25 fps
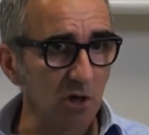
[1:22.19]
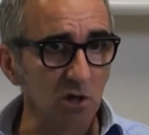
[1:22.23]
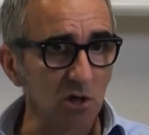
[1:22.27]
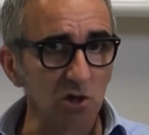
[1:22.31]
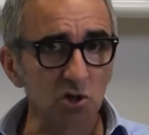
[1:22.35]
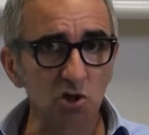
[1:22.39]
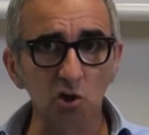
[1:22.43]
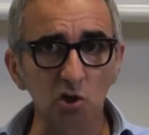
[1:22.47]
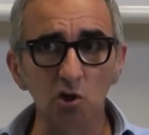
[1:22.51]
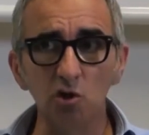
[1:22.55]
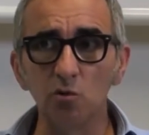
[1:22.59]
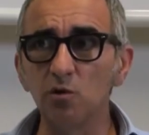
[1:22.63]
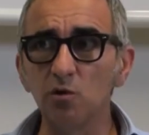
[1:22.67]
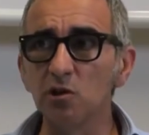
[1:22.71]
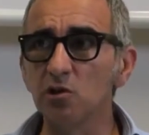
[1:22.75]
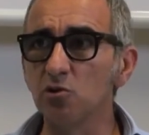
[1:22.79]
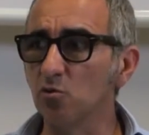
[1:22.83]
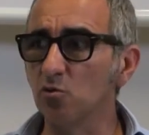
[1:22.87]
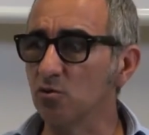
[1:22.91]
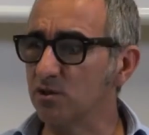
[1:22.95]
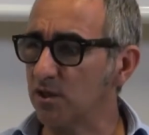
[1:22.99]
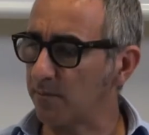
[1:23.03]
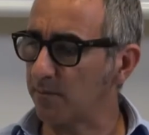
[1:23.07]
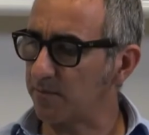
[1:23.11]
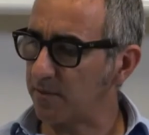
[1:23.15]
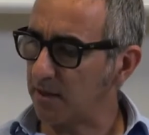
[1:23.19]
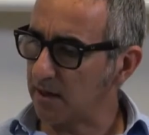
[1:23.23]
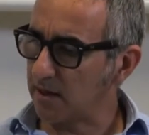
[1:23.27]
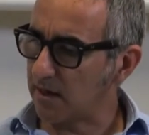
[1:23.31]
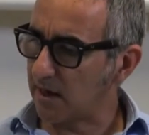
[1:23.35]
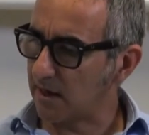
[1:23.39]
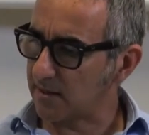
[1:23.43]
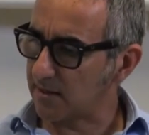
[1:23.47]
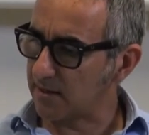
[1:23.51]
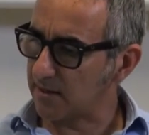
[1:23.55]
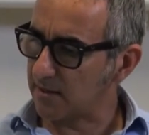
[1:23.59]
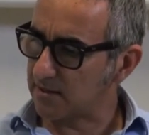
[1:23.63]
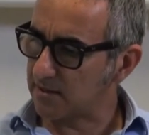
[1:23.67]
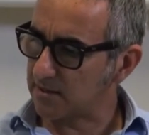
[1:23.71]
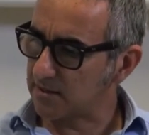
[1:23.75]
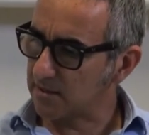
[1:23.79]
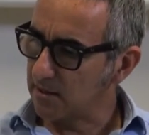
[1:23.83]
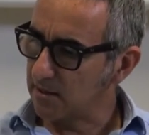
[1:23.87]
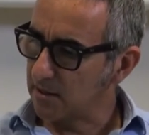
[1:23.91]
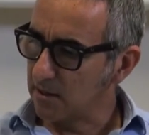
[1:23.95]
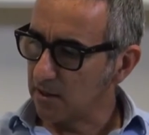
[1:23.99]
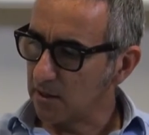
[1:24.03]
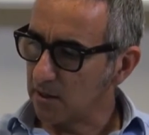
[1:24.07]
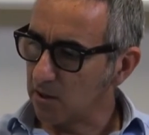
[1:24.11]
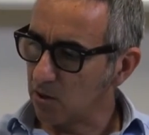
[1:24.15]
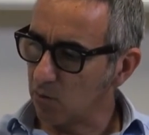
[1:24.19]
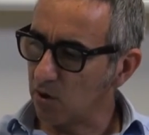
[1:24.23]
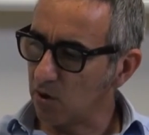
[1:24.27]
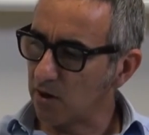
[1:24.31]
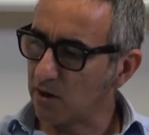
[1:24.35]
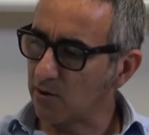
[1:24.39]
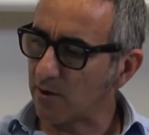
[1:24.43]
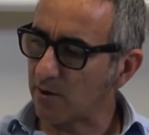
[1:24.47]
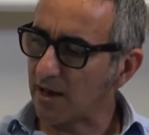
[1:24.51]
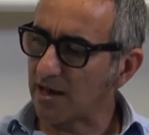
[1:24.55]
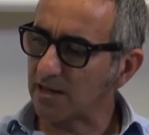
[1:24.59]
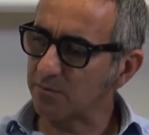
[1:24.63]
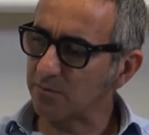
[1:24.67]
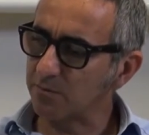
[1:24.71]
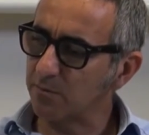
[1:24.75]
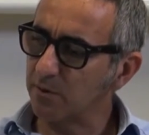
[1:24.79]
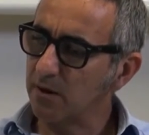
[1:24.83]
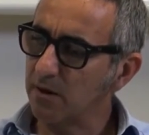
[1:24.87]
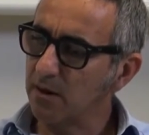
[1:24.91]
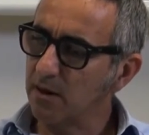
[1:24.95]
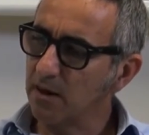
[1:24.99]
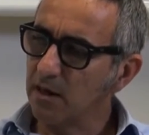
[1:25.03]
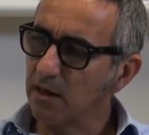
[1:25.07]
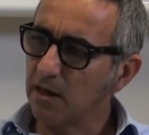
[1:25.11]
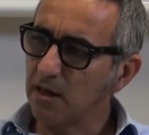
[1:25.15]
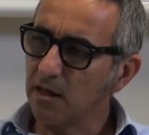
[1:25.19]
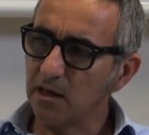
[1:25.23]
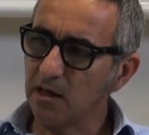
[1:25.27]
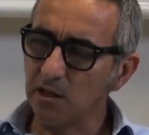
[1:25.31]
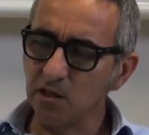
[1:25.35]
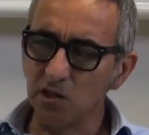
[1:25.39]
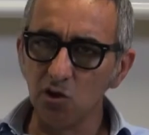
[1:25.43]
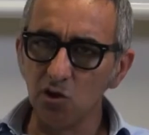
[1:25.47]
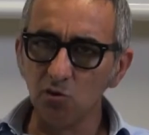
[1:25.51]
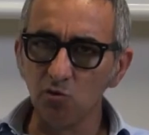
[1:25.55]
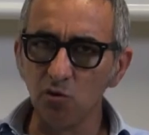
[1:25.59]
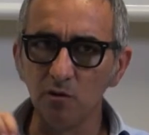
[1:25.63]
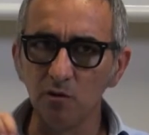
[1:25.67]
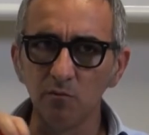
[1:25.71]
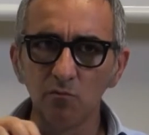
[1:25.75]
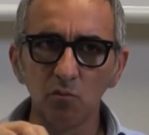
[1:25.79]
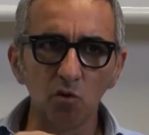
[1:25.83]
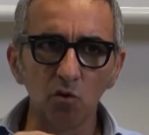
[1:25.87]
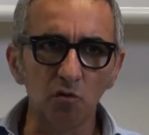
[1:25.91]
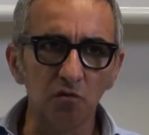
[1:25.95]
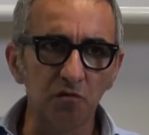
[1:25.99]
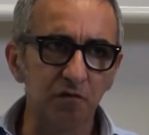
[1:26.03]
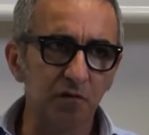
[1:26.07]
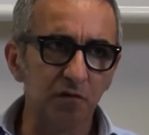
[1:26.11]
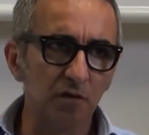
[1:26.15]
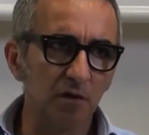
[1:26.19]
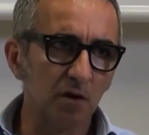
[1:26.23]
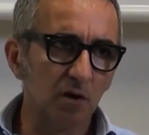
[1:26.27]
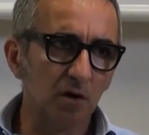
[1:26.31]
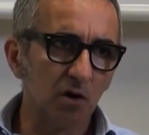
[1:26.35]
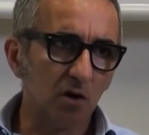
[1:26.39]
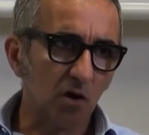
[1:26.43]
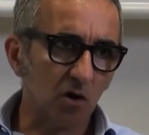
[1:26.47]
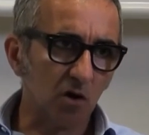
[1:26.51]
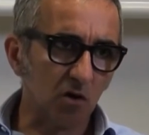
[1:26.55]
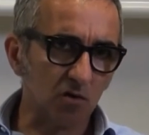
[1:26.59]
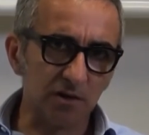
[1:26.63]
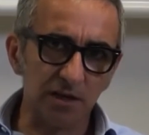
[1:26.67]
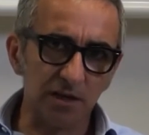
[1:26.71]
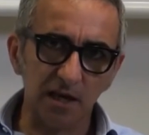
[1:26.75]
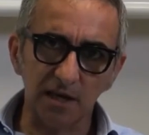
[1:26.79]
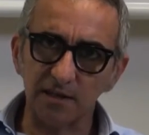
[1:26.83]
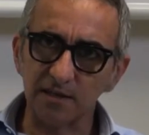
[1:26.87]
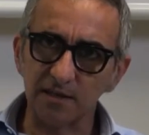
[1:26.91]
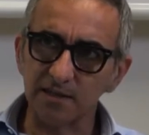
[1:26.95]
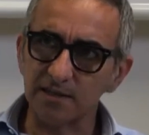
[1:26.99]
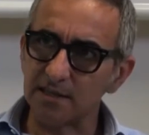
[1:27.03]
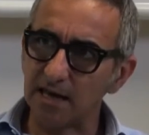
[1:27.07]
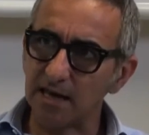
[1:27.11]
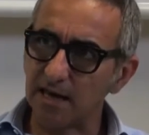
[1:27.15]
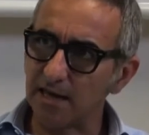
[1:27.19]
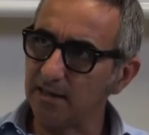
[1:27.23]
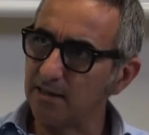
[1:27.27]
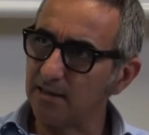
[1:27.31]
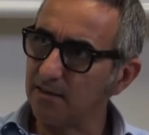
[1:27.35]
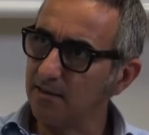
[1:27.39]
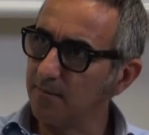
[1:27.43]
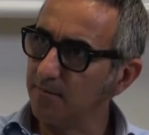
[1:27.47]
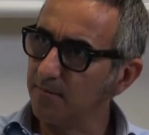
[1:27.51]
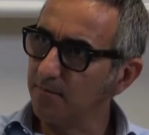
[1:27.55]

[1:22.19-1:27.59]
So you will do something like this. You will grasp and you will move on the other side.